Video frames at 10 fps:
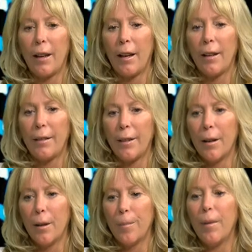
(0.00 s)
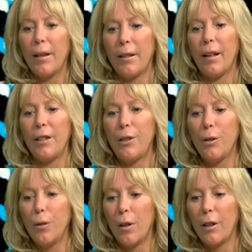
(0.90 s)
that um, I, I
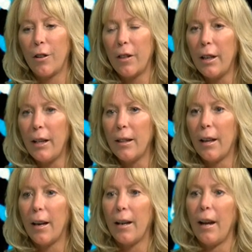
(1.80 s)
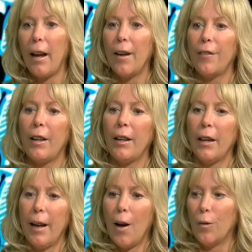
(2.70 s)
do agree that having
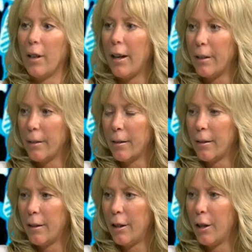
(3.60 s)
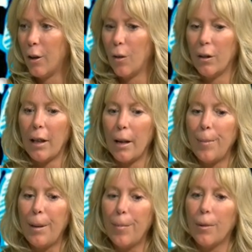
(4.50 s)
an outlet, you know, a lot of
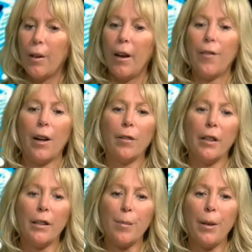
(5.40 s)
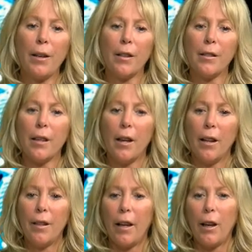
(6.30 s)
people have outlets because
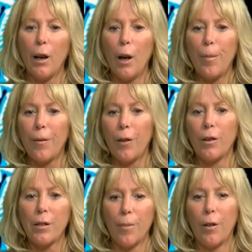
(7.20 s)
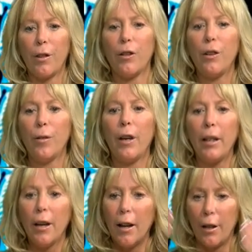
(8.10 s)
they can hyper-focus on what they're
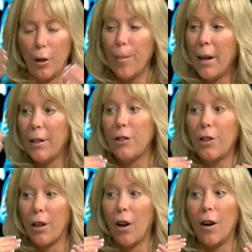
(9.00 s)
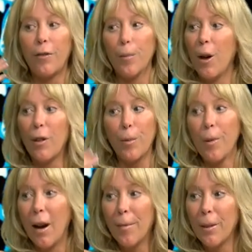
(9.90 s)
doing and their mind is shut off from all their
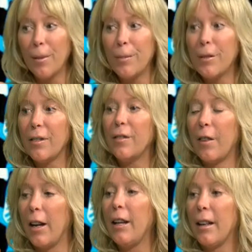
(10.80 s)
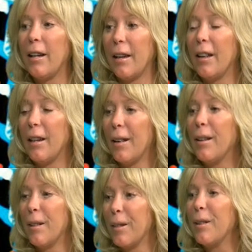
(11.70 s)
problems. Sure, I mean, I like to play
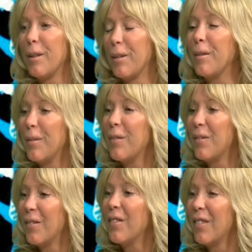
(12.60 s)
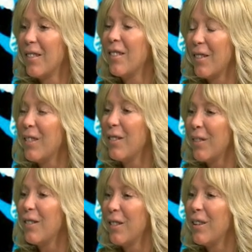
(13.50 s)
sports, so I play racquetball and tennis and
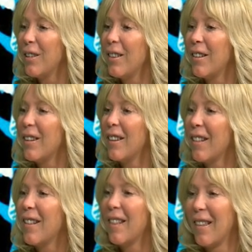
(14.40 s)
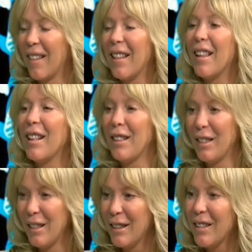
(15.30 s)
things, and it's nice. At the end of a day, I have
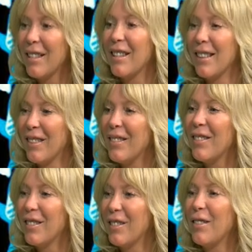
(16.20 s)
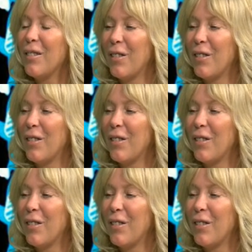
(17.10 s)
a long day, I'm very busy, I,